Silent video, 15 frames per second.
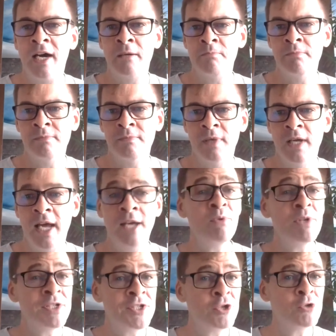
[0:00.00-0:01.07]
and
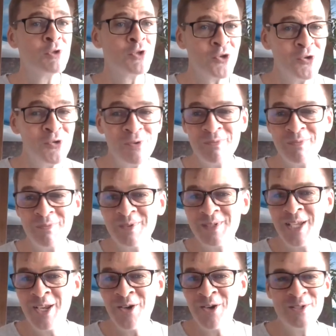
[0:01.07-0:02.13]
we still do,
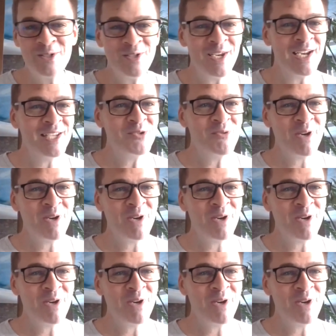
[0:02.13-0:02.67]
nearly